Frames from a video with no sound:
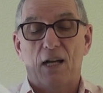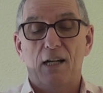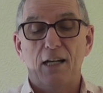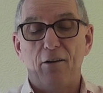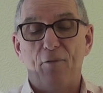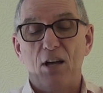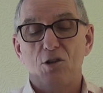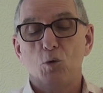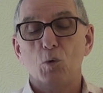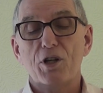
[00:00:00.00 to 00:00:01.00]
And then that's
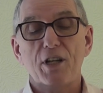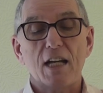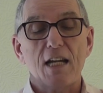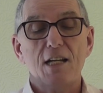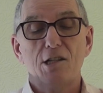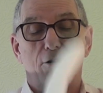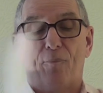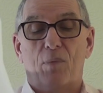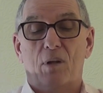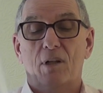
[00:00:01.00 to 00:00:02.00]
all you need
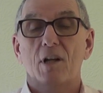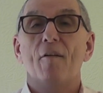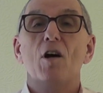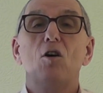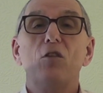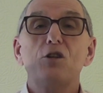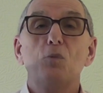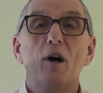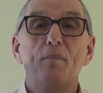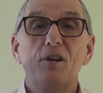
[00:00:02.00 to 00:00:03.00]
of this
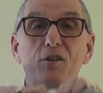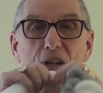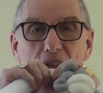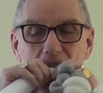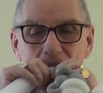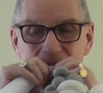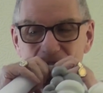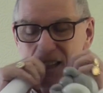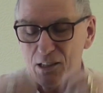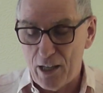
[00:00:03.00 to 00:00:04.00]
white balloon.
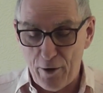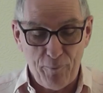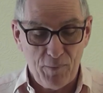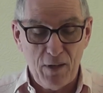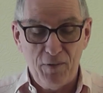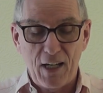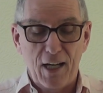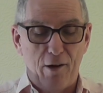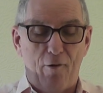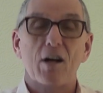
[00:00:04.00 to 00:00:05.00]
So don't
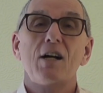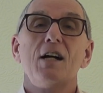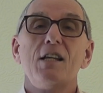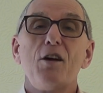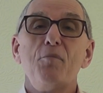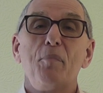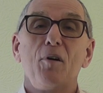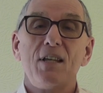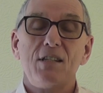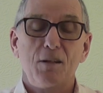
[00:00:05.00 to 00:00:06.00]
forget, don't
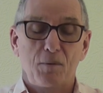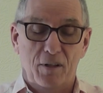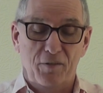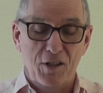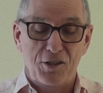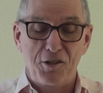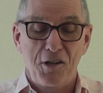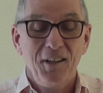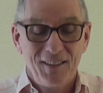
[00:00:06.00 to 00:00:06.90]
bite it when you do.